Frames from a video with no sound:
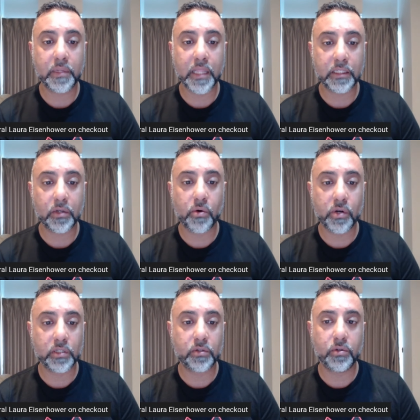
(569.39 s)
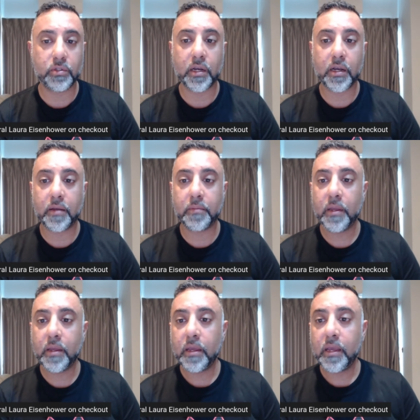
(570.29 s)
galacticorigins.cruise.com.
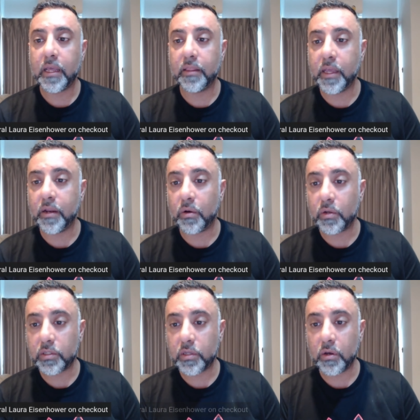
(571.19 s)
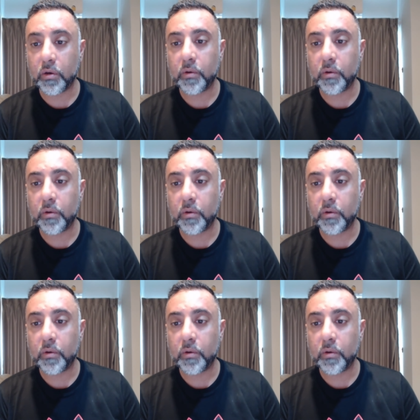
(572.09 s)
And then also